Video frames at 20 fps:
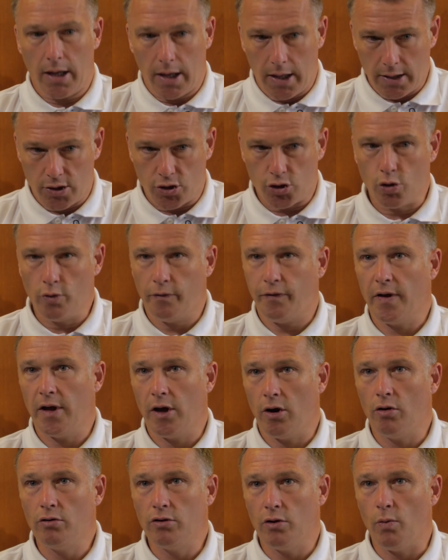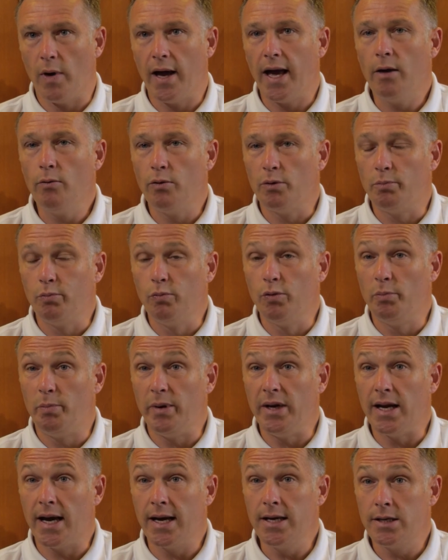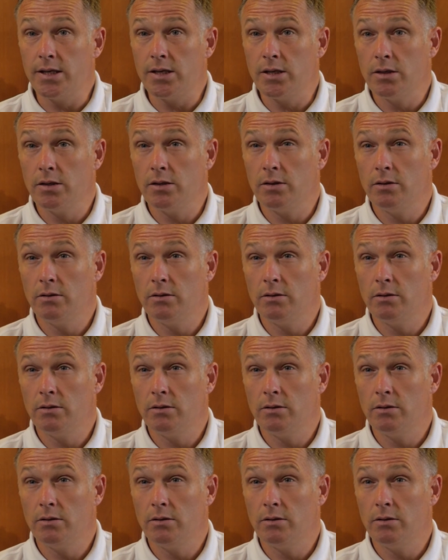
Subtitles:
A trophy along the way would be nice.